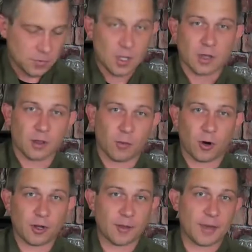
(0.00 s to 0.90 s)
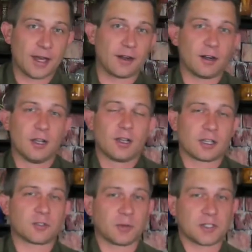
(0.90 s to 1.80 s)
The more the better,
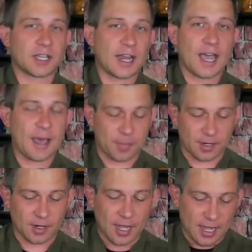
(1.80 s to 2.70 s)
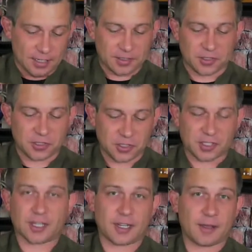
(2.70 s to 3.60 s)
because what's going to happen is this is
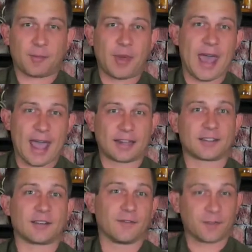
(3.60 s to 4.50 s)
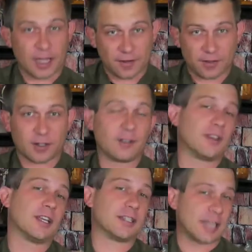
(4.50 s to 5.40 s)
just going to impact the flavor,
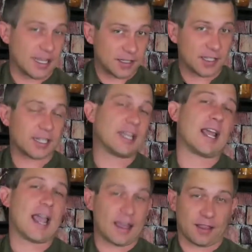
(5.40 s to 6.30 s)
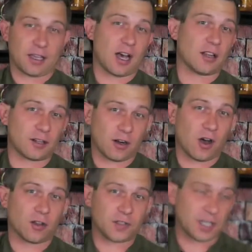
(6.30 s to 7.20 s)
the intensity, and the color
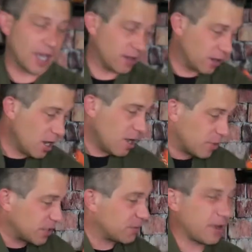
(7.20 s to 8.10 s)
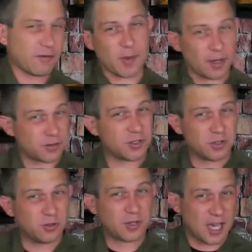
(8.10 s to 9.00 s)
all together. Plus we have about
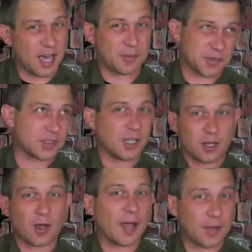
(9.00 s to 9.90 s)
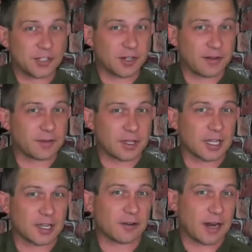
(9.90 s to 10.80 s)
2 cups. I measure
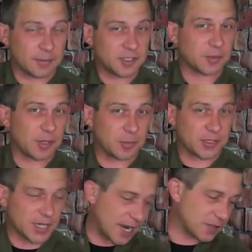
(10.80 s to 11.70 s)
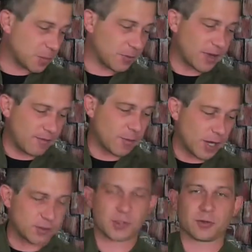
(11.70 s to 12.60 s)
everything in grams to be precise, but we have
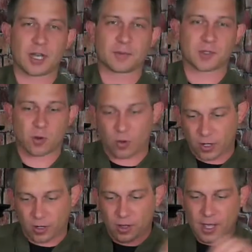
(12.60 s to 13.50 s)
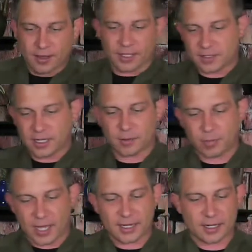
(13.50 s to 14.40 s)
about 2 cups of oil that's going to
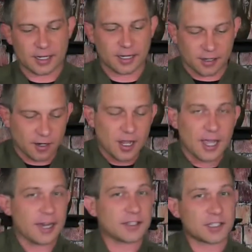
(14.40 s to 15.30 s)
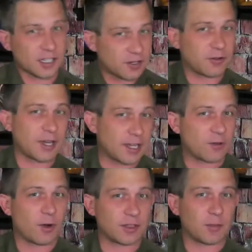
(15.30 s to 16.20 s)
blend into here. And it's going to
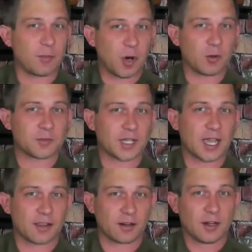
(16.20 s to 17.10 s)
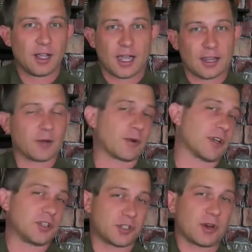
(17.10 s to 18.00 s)
create quite the pulp together. And then we're
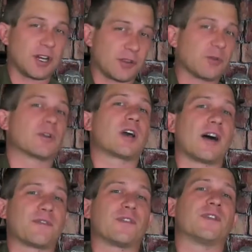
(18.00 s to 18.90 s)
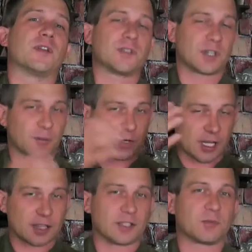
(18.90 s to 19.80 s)
going to strain it through a coffee filter and we're
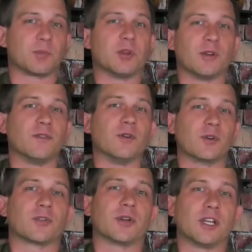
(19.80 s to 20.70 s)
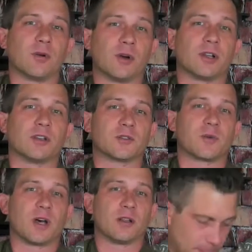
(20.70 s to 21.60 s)
going to get this beautiful green oil
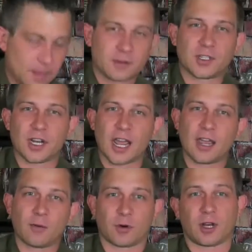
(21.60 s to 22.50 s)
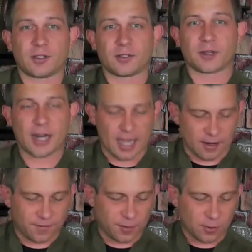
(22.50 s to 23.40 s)
as well. Today we're also going to
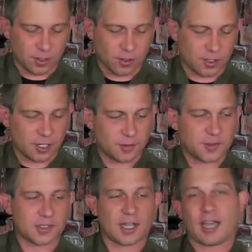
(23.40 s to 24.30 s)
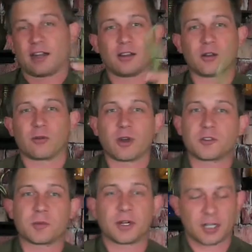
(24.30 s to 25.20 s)
add a few little herbs. I had a little
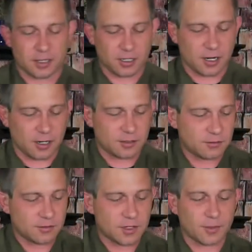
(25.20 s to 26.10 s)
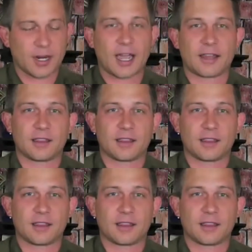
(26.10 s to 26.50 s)
rosemary in the garden, so I'm going to add